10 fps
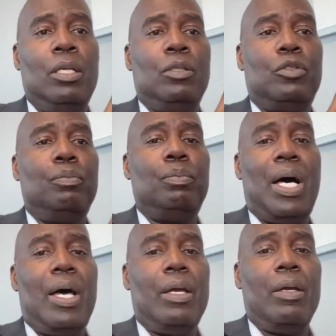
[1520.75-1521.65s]
to
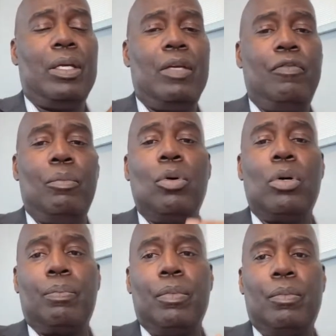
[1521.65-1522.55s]
buy even
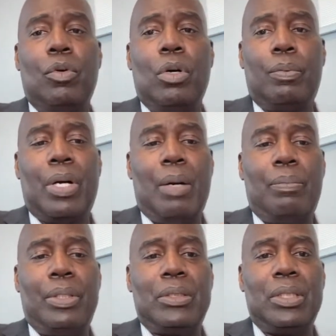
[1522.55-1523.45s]
more
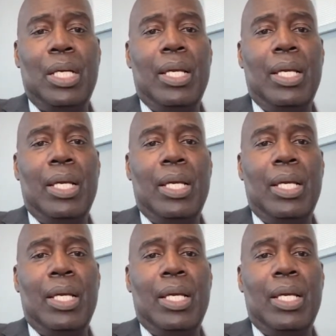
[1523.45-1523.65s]
properties.